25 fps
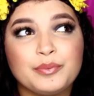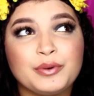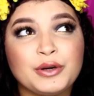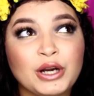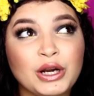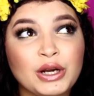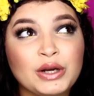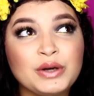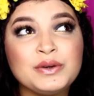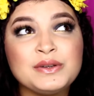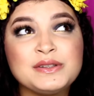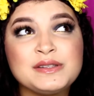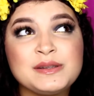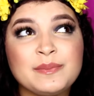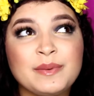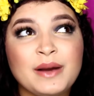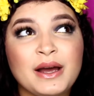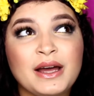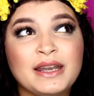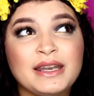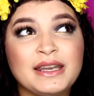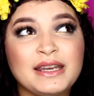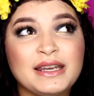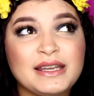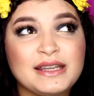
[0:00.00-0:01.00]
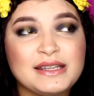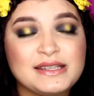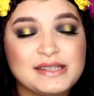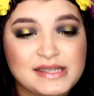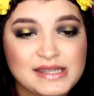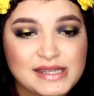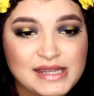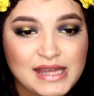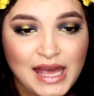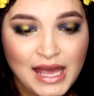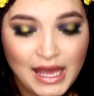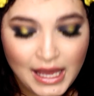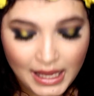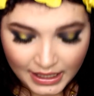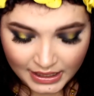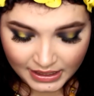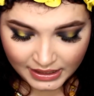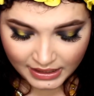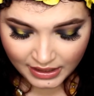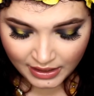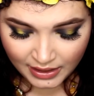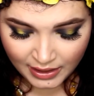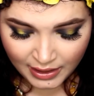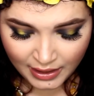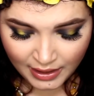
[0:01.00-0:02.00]
pros about it is
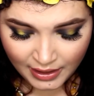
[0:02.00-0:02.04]
that